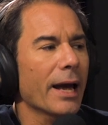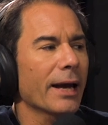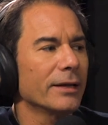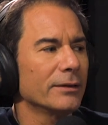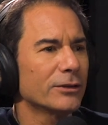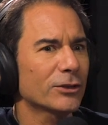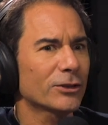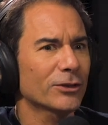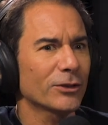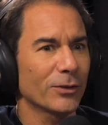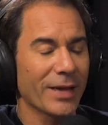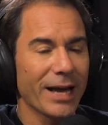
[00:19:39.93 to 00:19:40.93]
And
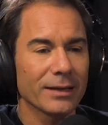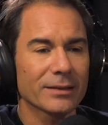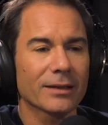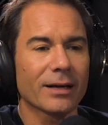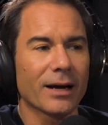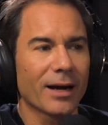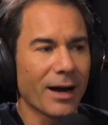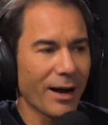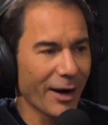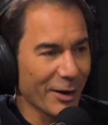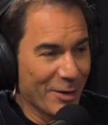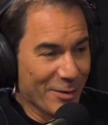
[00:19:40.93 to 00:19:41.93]
so that is a, a
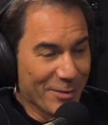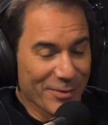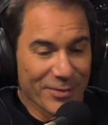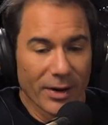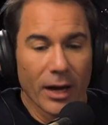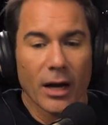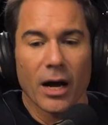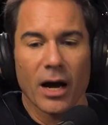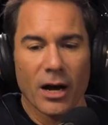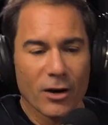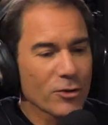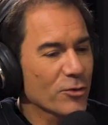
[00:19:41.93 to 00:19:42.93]
kind of
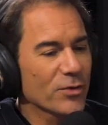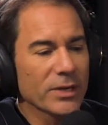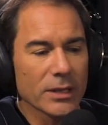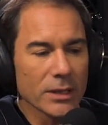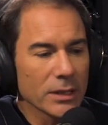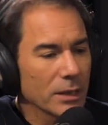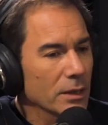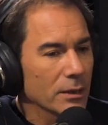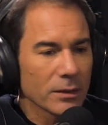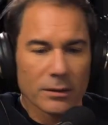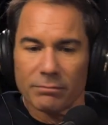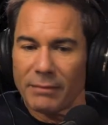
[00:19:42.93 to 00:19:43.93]
hungry
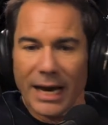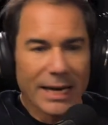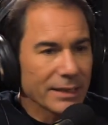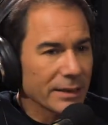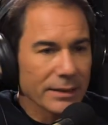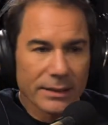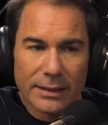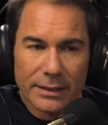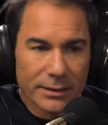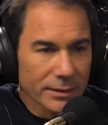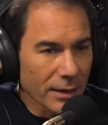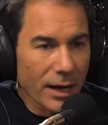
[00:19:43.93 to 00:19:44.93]

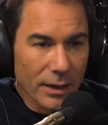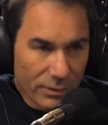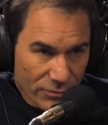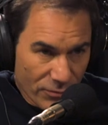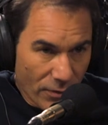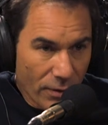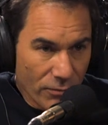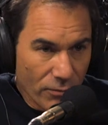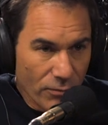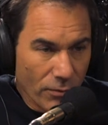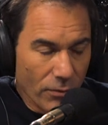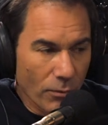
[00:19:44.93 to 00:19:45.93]
ADD style of,
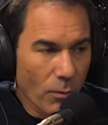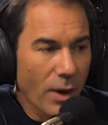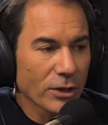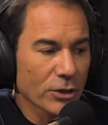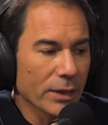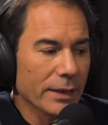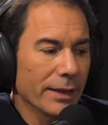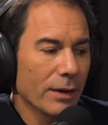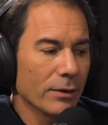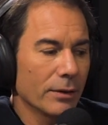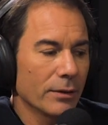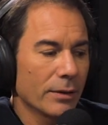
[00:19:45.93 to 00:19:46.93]
of watching
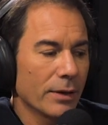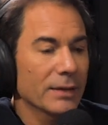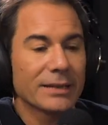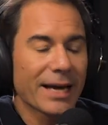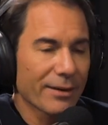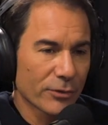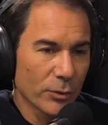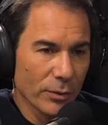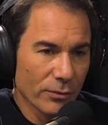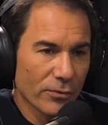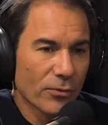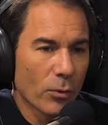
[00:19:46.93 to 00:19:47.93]
that does have to
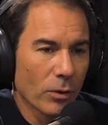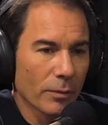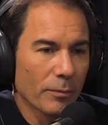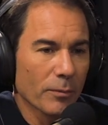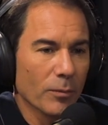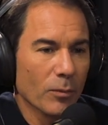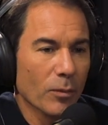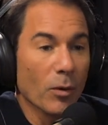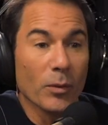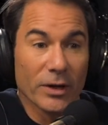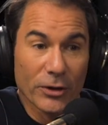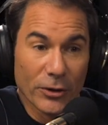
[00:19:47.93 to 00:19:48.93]
inform
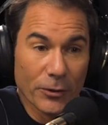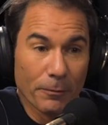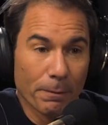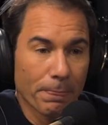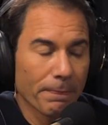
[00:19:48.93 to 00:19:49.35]
what we do.